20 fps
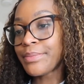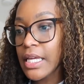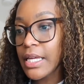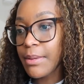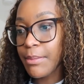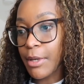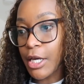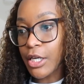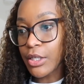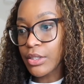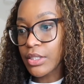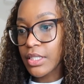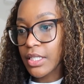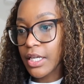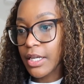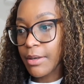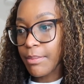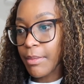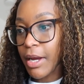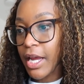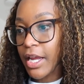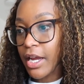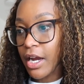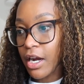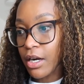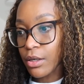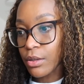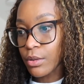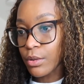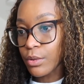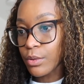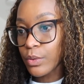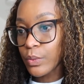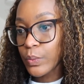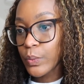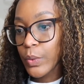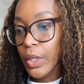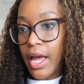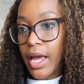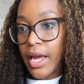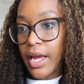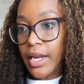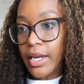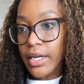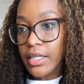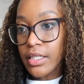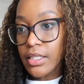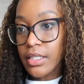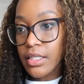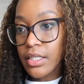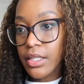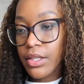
emails in my Yahoo and